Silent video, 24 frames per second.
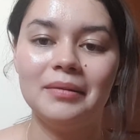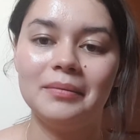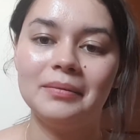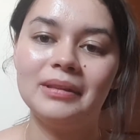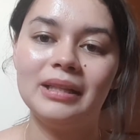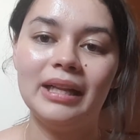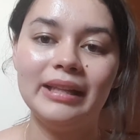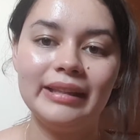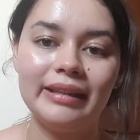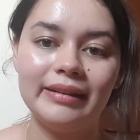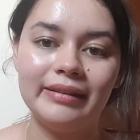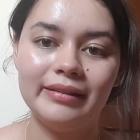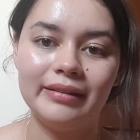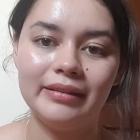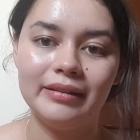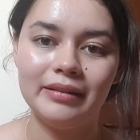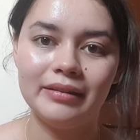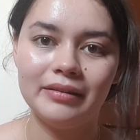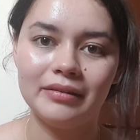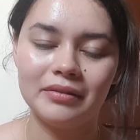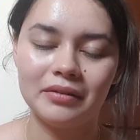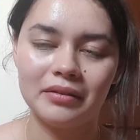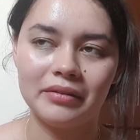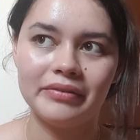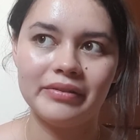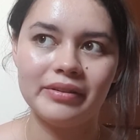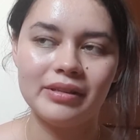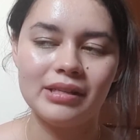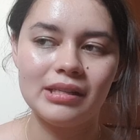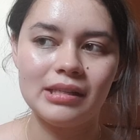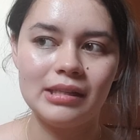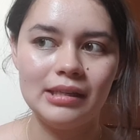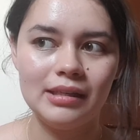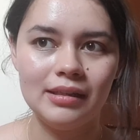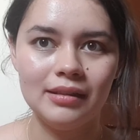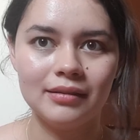Glad it didn't,
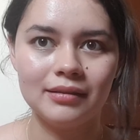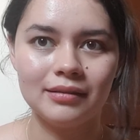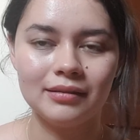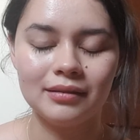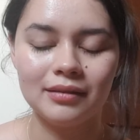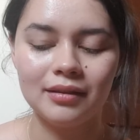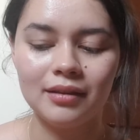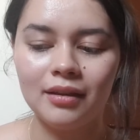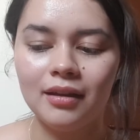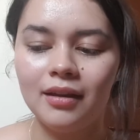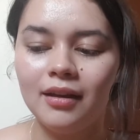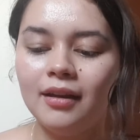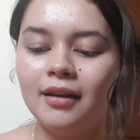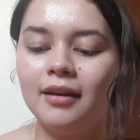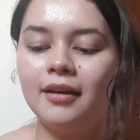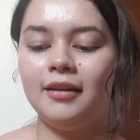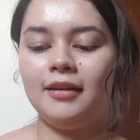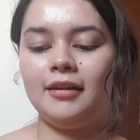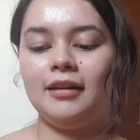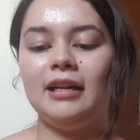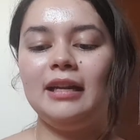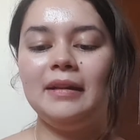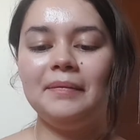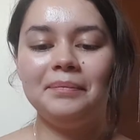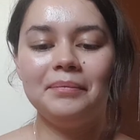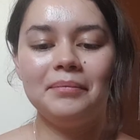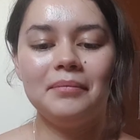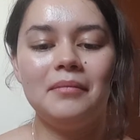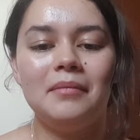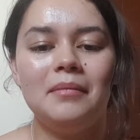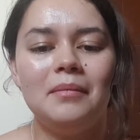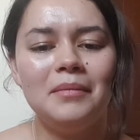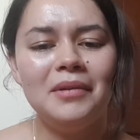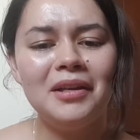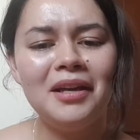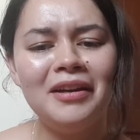obviously.
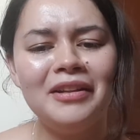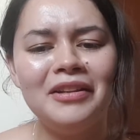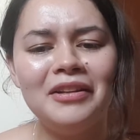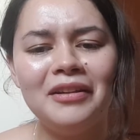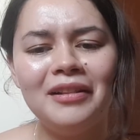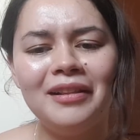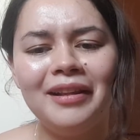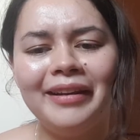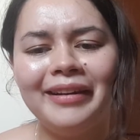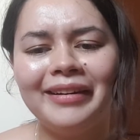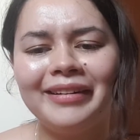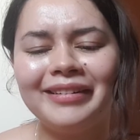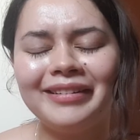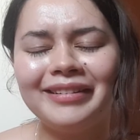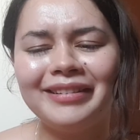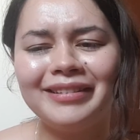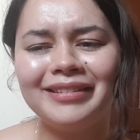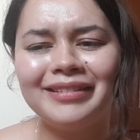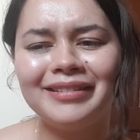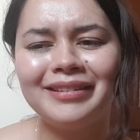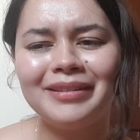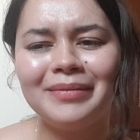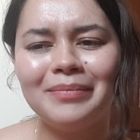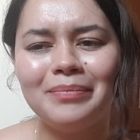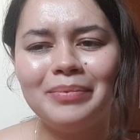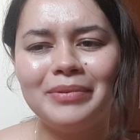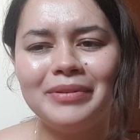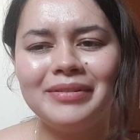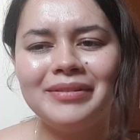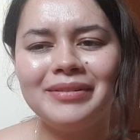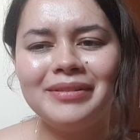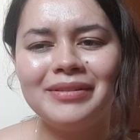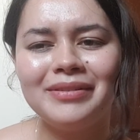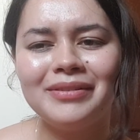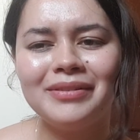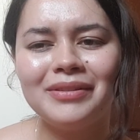But yeah, like the
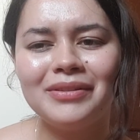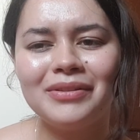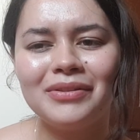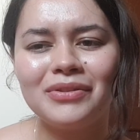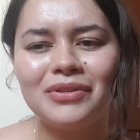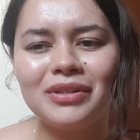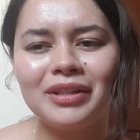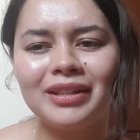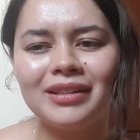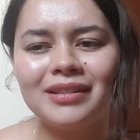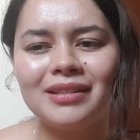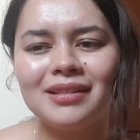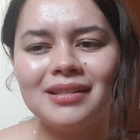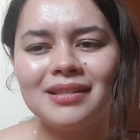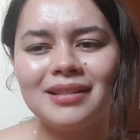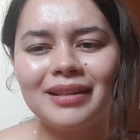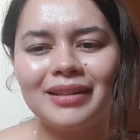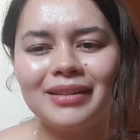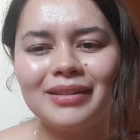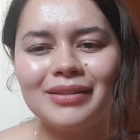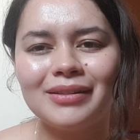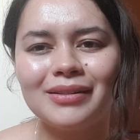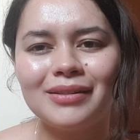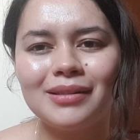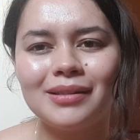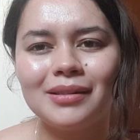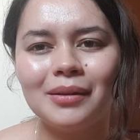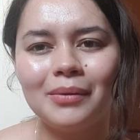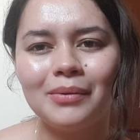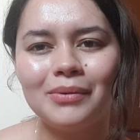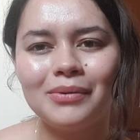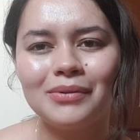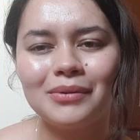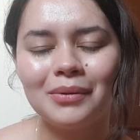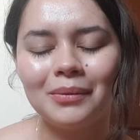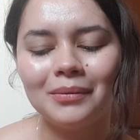business district is like
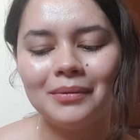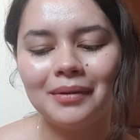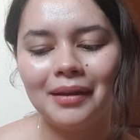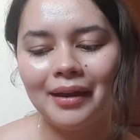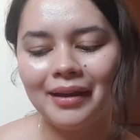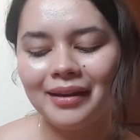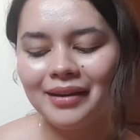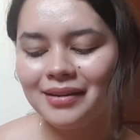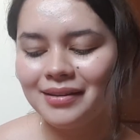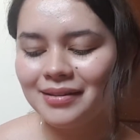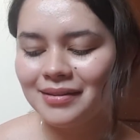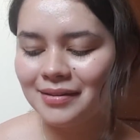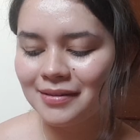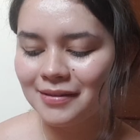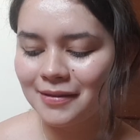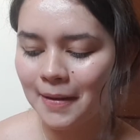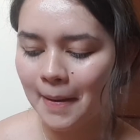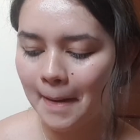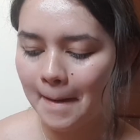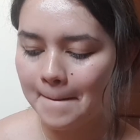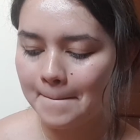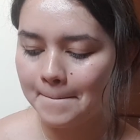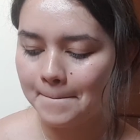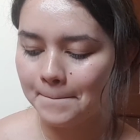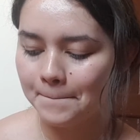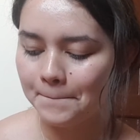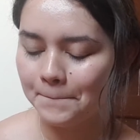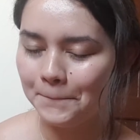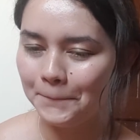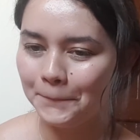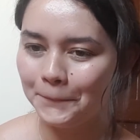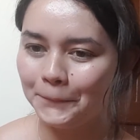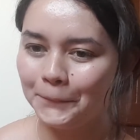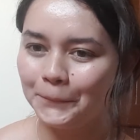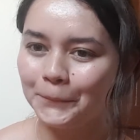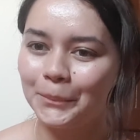so nice.
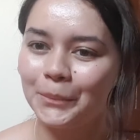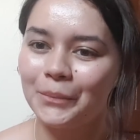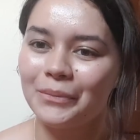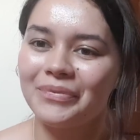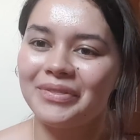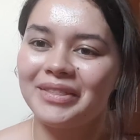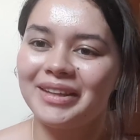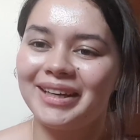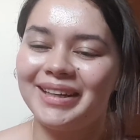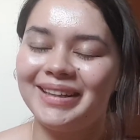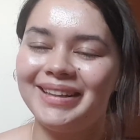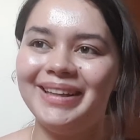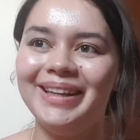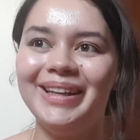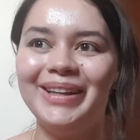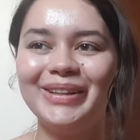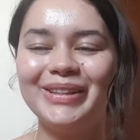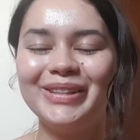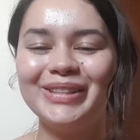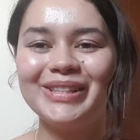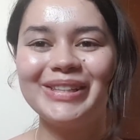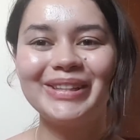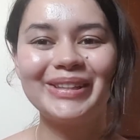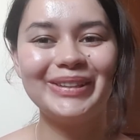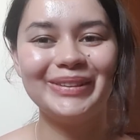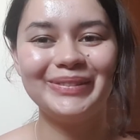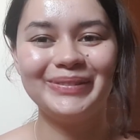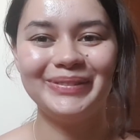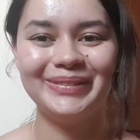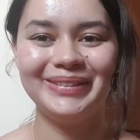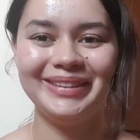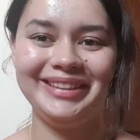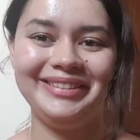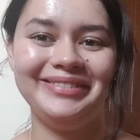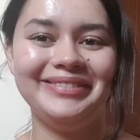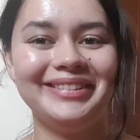I just
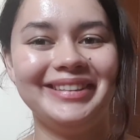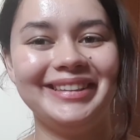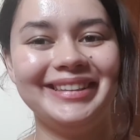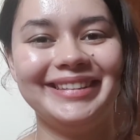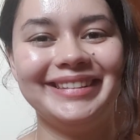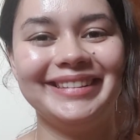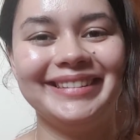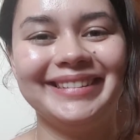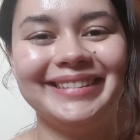couldn't believe it.